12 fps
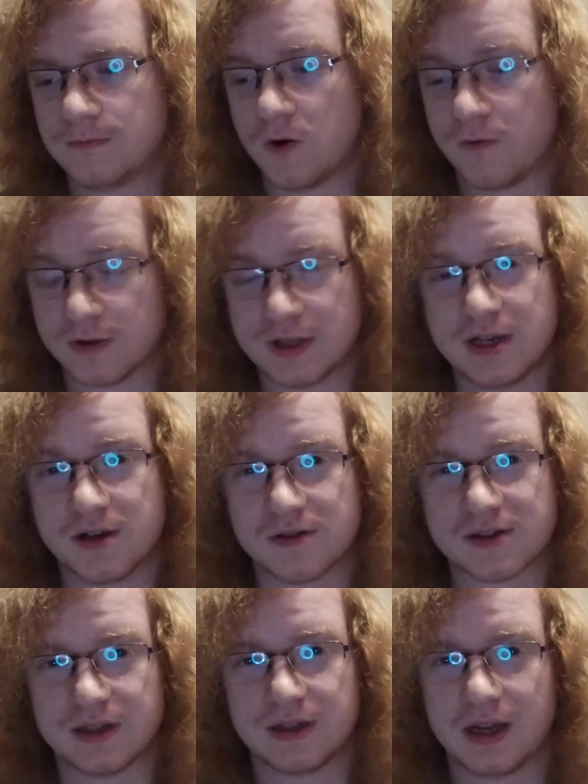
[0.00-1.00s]
over the
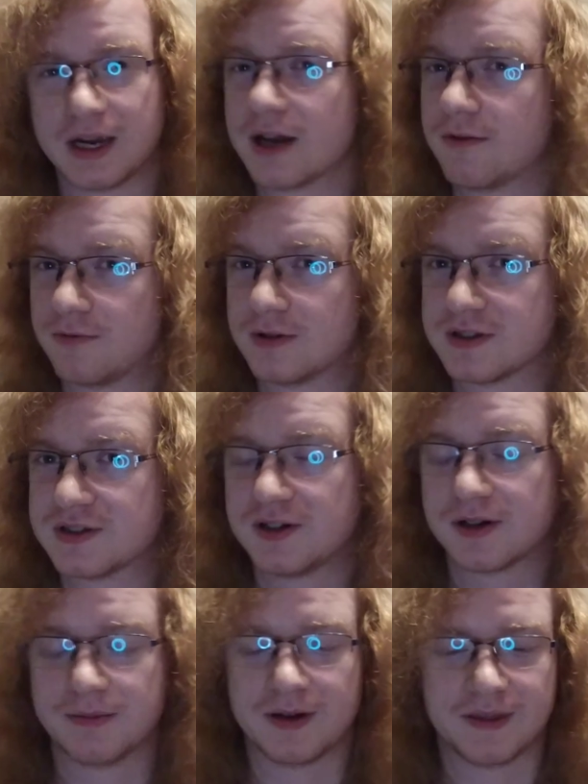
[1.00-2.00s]
years, and I kind of want to
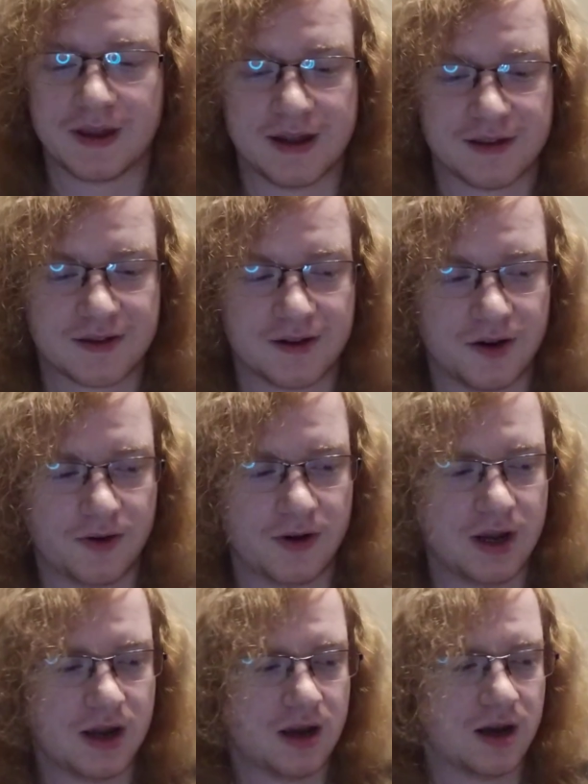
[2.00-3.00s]
talk about that. So,
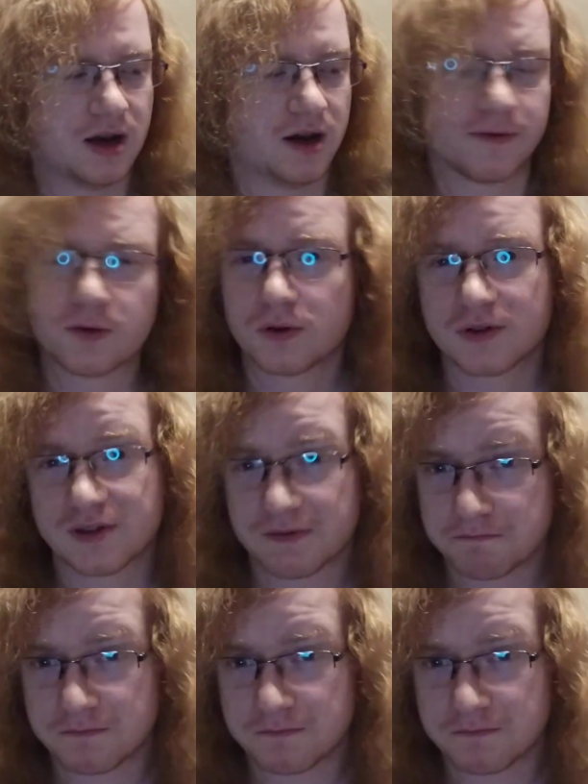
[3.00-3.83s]
of course,